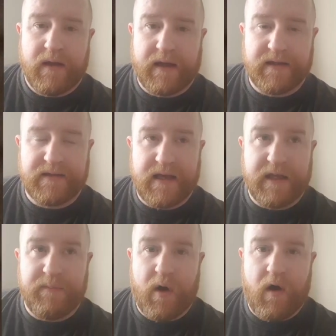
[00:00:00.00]
Like I say,
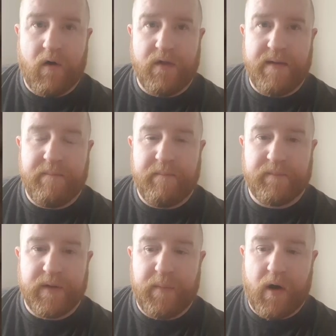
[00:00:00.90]
you put all them
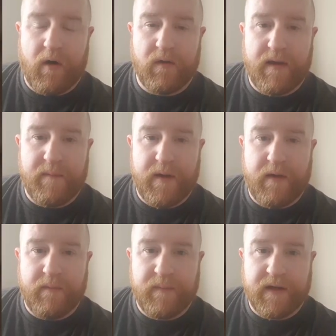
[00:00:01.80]

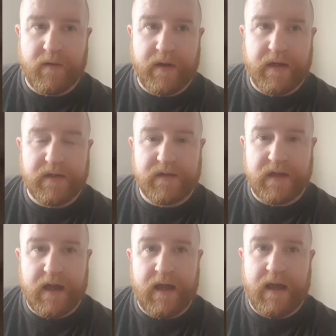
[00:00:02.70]
ingredients
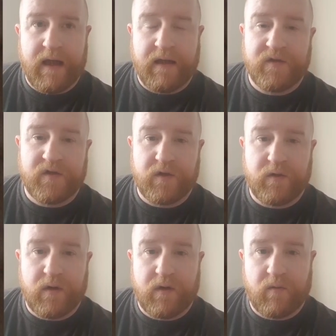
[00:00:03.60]

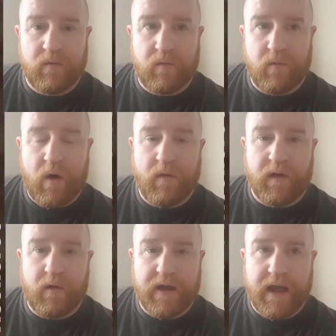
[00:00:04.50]
into
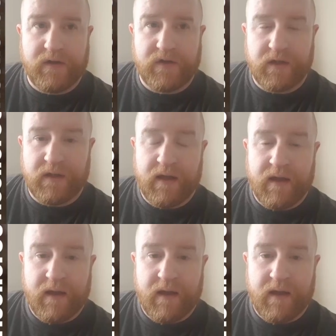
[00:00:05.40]
one location,